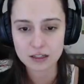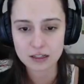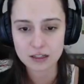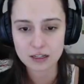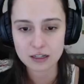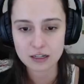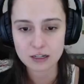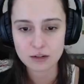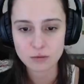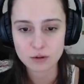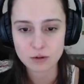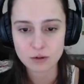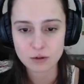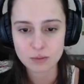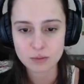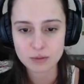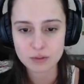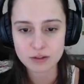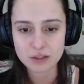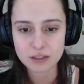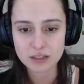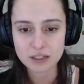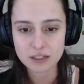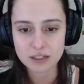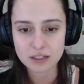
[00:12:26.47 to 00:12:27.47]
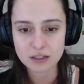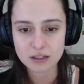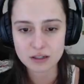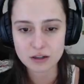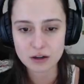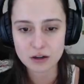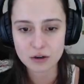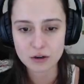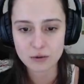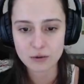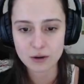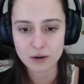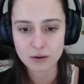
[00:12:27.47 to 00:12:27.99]
And I want to build it.
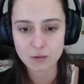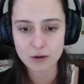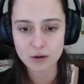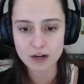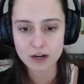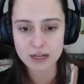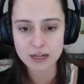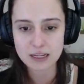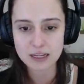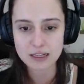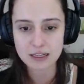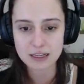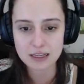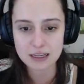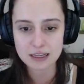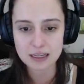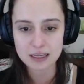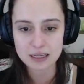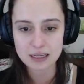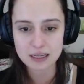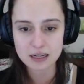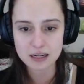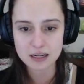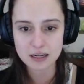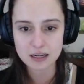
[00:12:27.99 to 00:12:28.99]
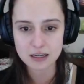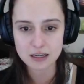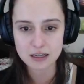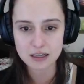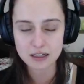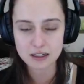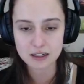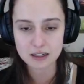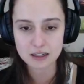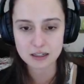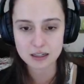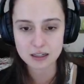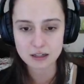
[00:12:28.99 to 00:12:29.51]
No, I want it here.
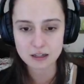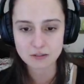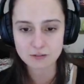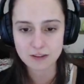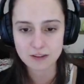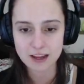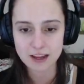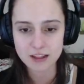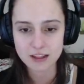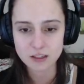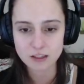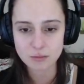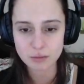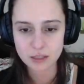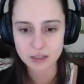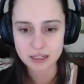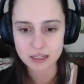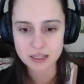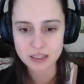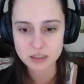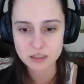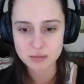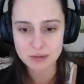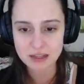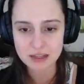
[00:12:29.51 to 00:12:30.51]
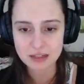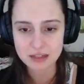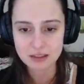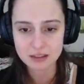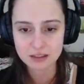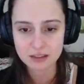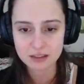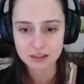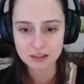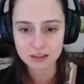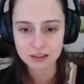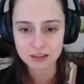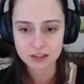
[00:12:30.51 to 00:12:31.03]
Invalid placement.
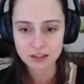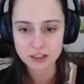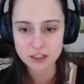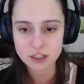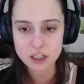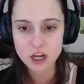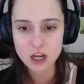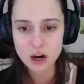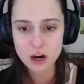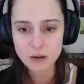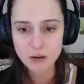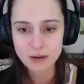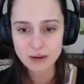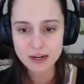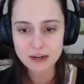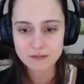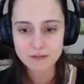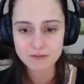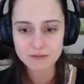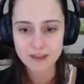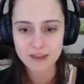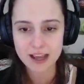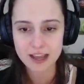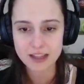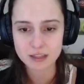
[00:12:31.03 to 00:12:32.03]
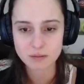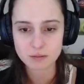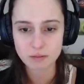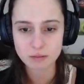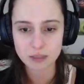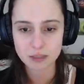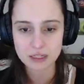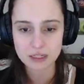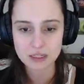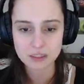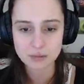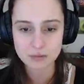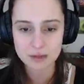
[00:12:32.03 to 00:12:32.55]
You're an invalid
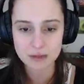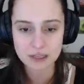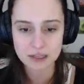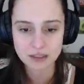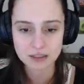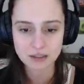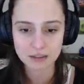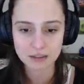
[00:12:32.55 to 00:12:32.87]
placement.